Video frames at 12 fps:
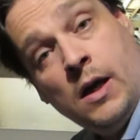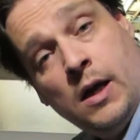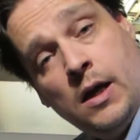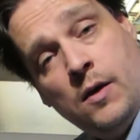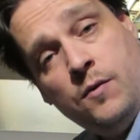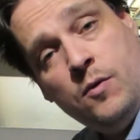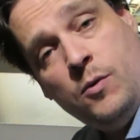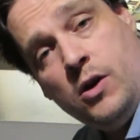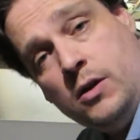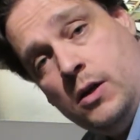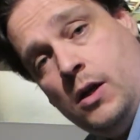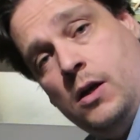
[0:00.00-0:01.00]
Hey
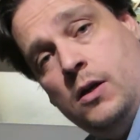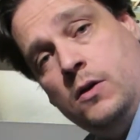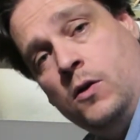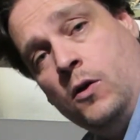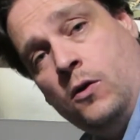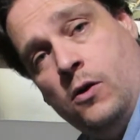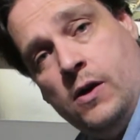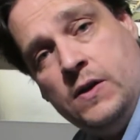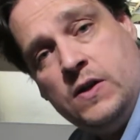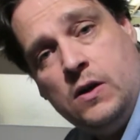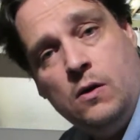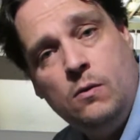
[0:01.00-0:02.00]
everyone,
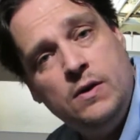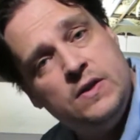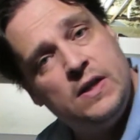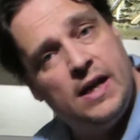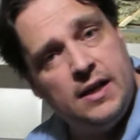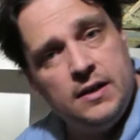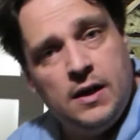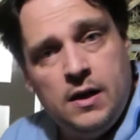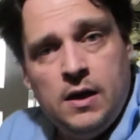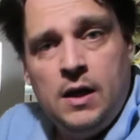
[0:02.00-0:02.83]
Nercoids here once again.